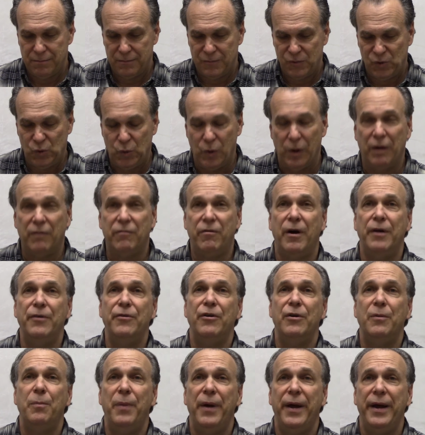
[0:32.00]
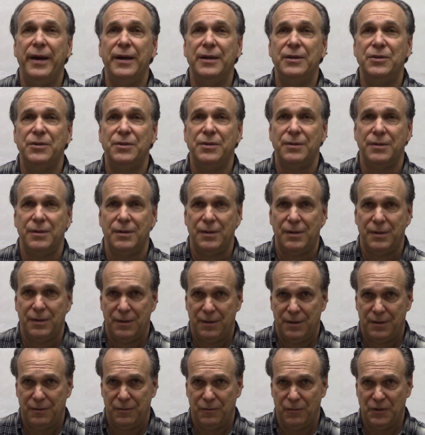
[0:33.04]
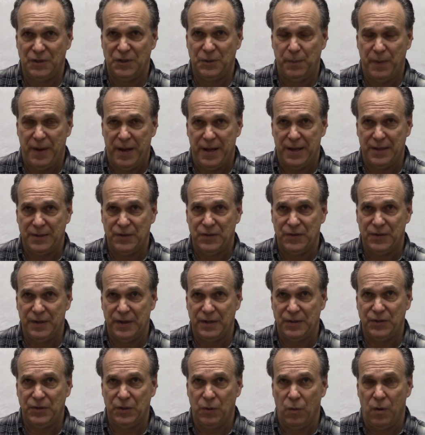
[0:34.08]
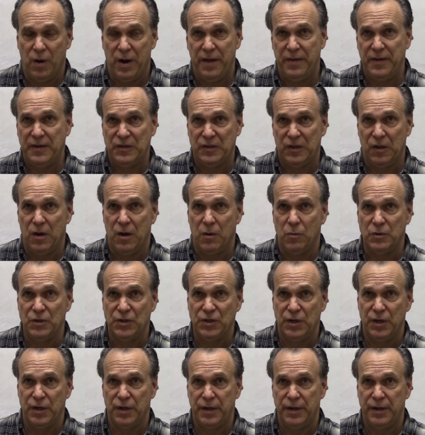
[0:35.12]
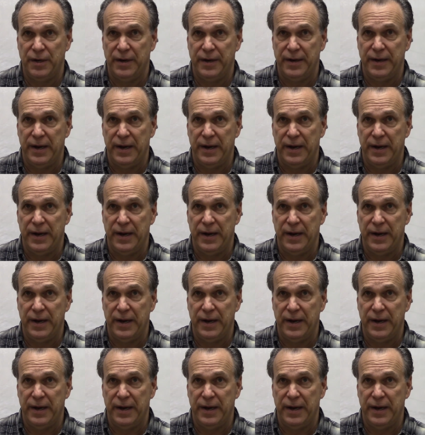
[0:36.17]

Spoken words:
1,200-page response as to why this law was good, and